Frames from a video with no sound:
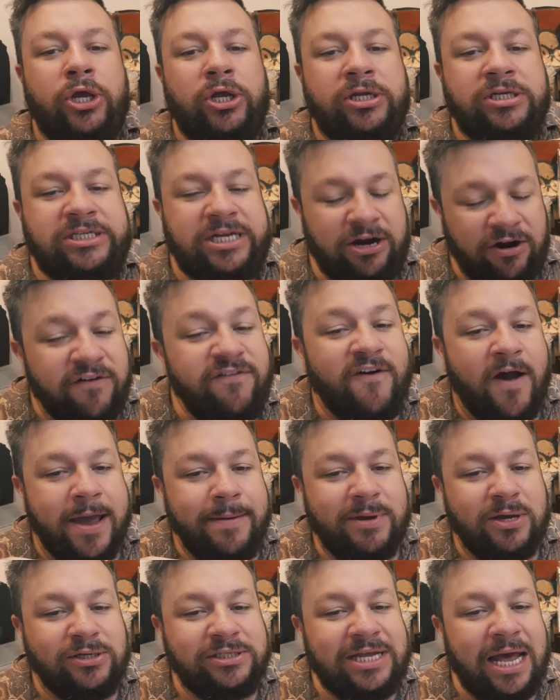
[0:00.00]

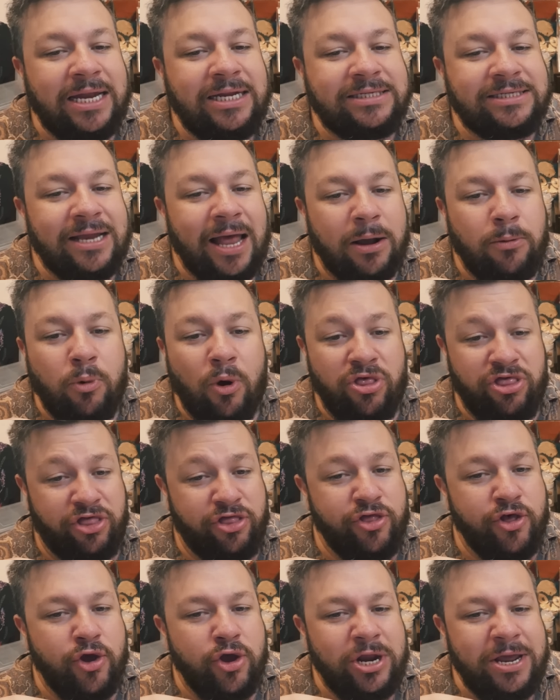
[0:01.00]
terrifying because that is like, what,
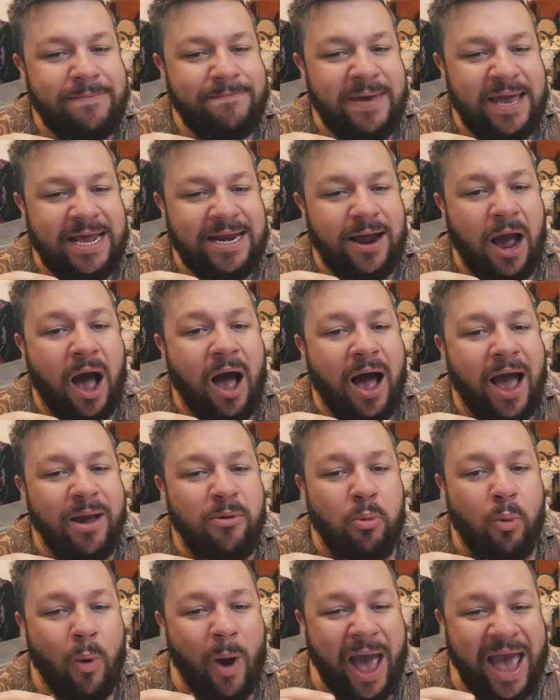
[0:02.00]
thirty meter high
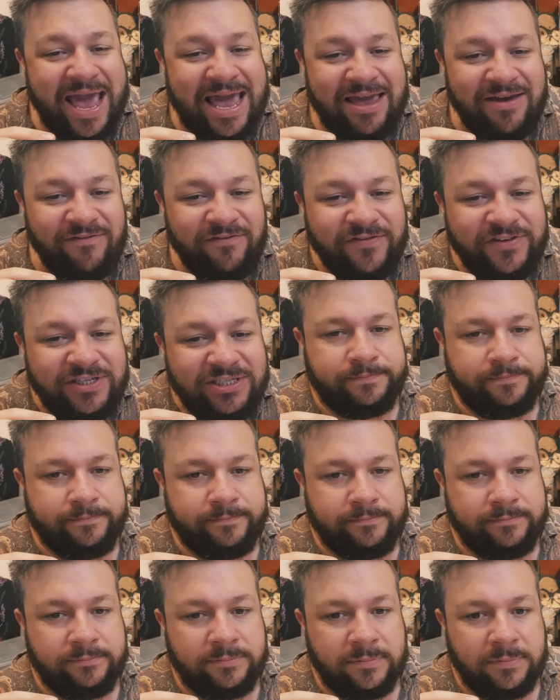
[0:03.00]
waves.
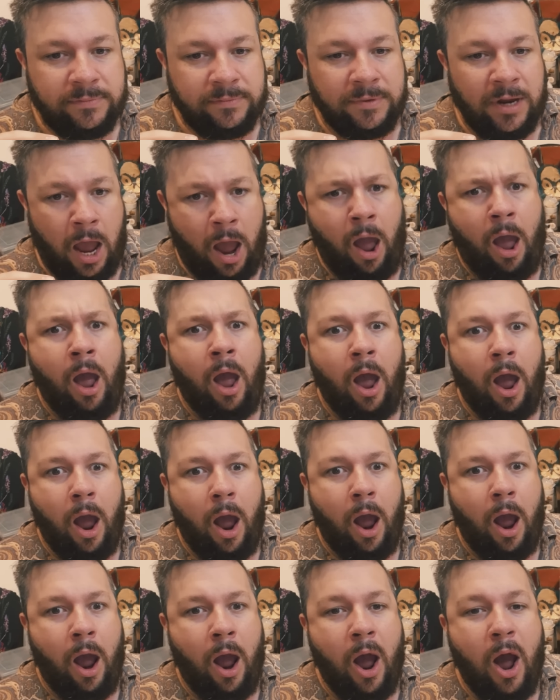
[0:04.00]

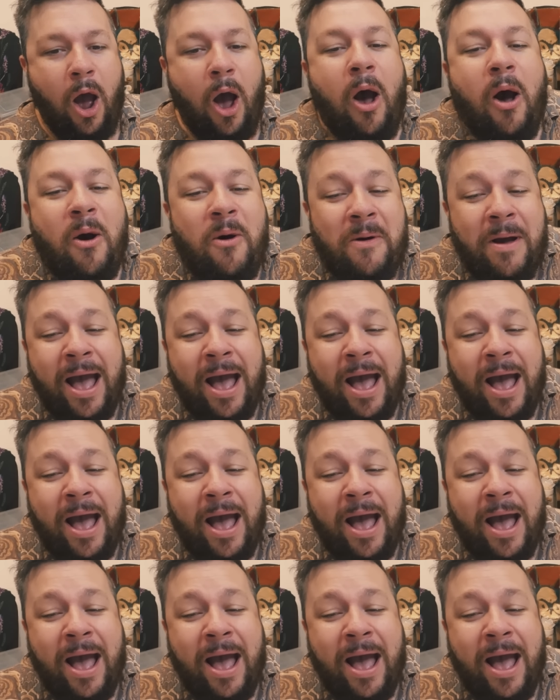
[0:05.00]
Oh.